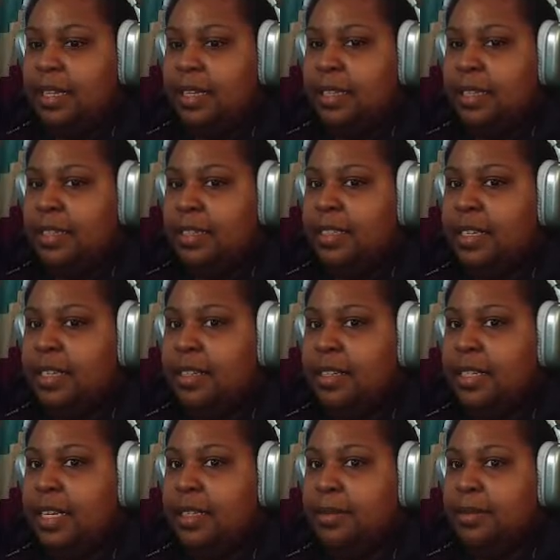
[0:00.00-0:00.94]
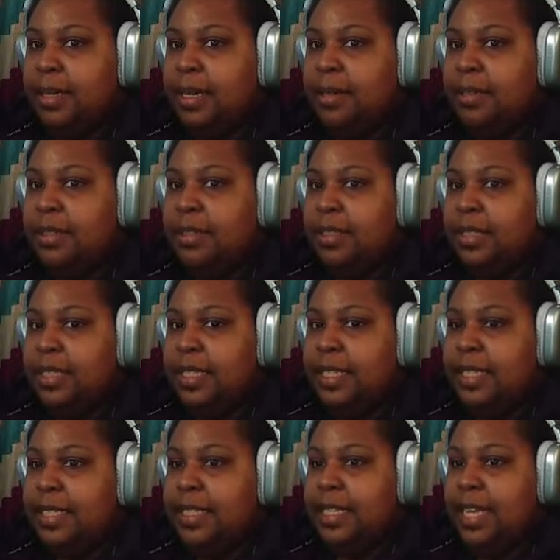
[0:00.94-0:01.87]
So that's where I was doing
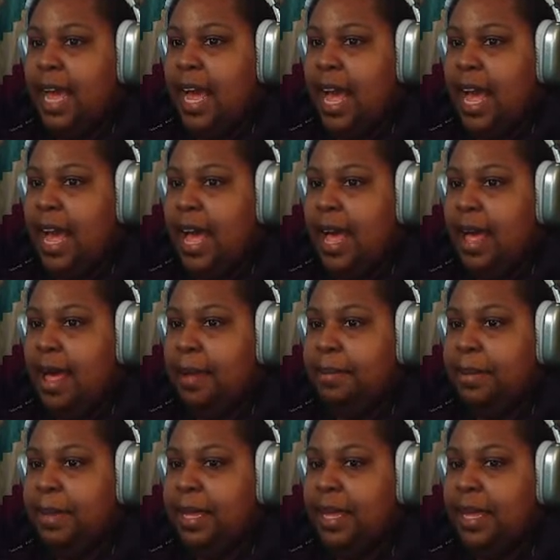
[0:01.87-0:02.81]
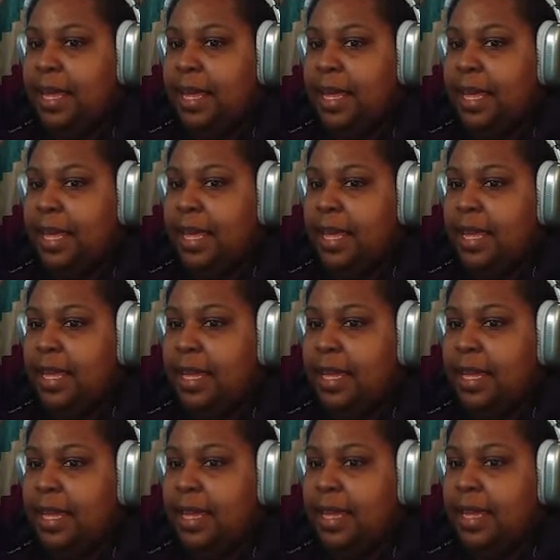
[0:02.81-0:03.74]
the
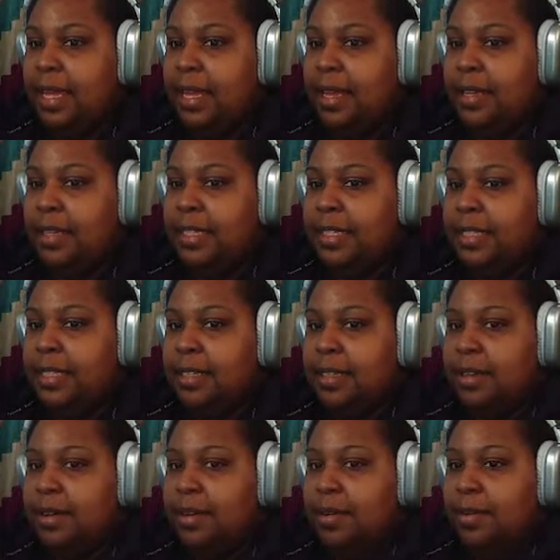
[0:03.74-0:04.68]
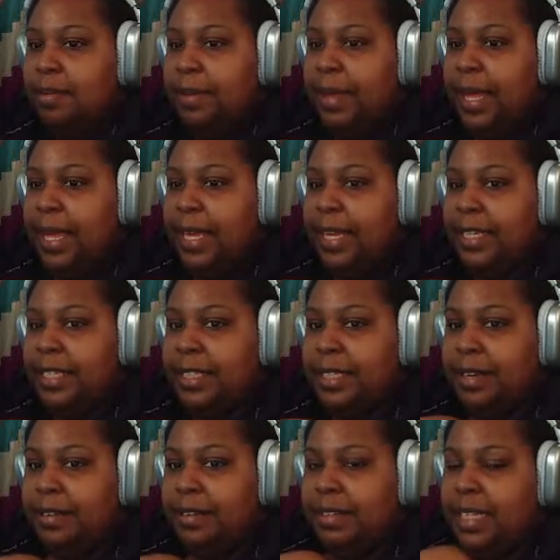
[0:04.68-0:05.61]
tabbing just on the home page and
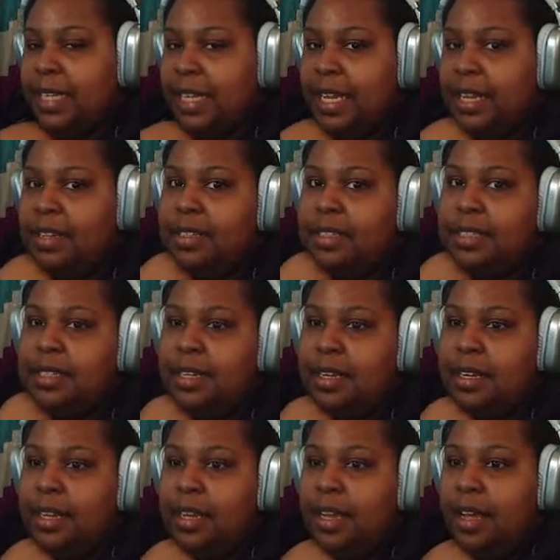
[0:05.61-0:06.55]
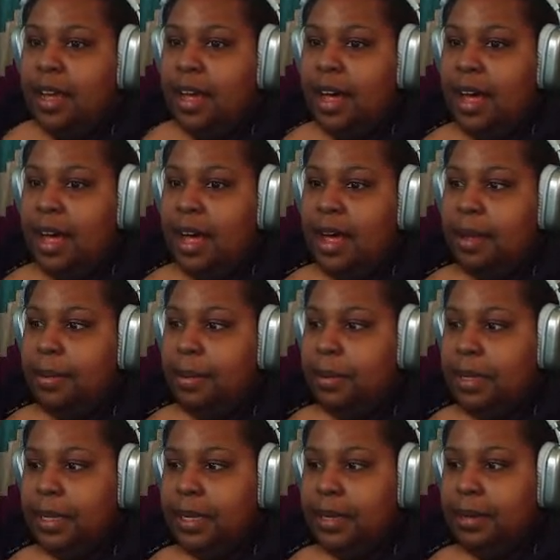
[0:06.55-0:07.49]
everything else. I'm
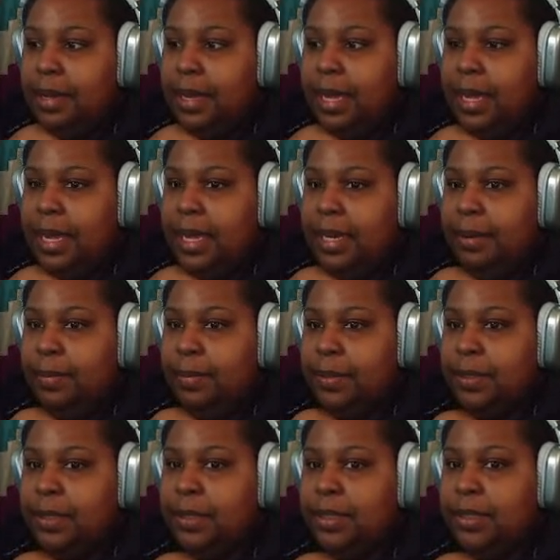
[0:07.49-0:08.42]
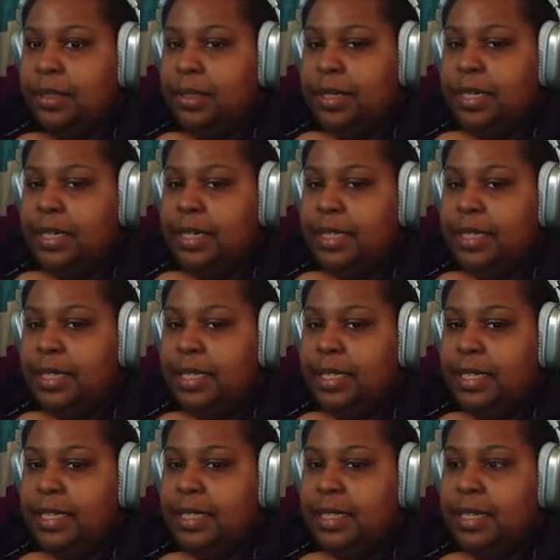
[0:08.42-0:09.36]
going to go ahead and we'll start
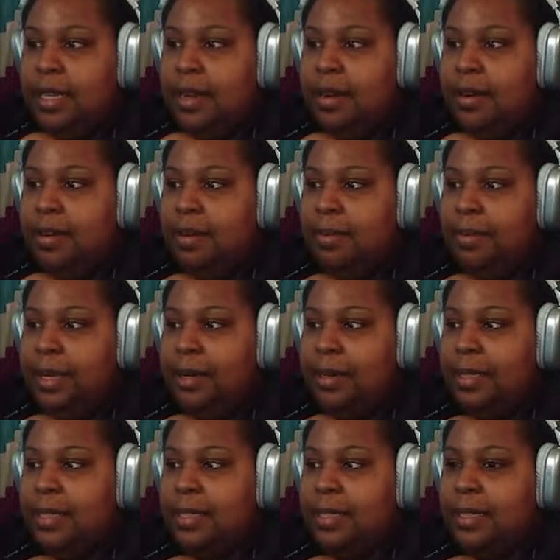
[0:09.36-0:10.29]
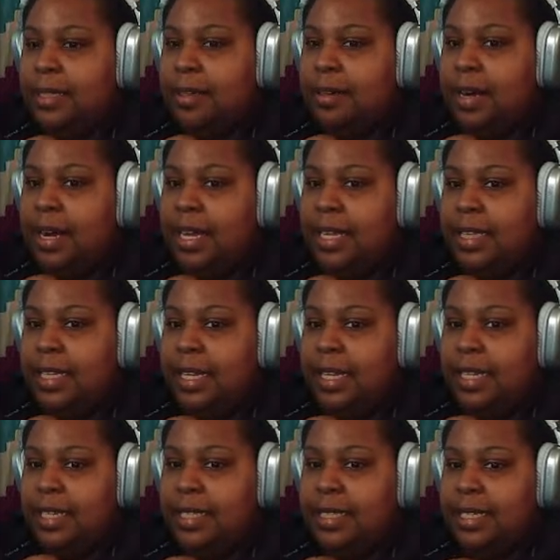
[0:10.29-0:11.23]
this. I'm going to be honest though, I think
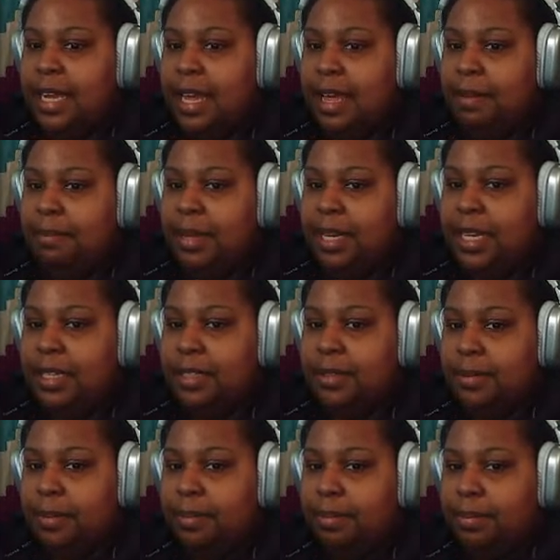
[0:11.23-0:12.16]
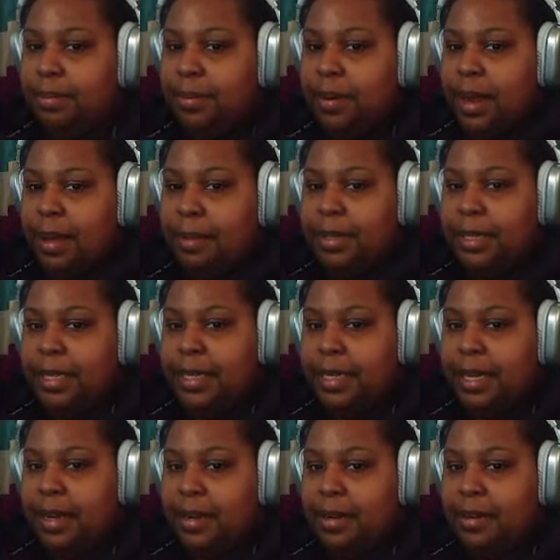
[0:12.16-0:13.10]
in 10 minutes we're probably
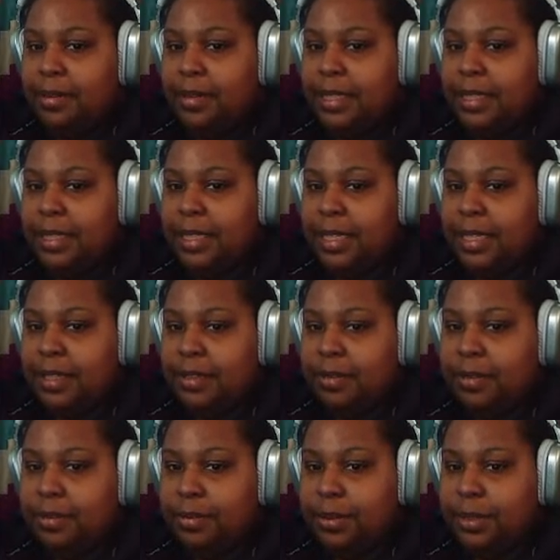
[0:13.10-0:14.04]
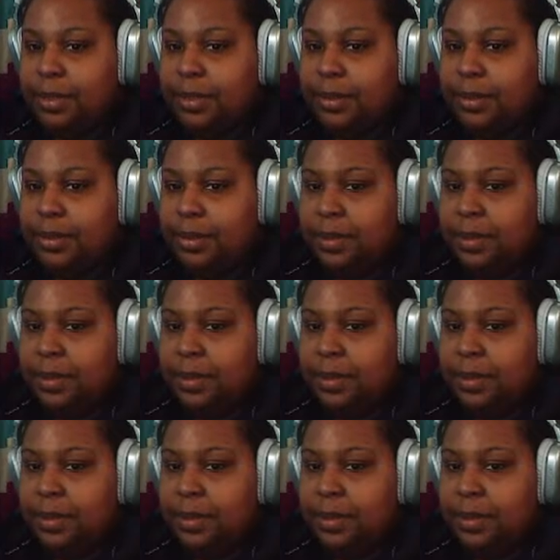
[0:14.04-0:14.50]
not going to get through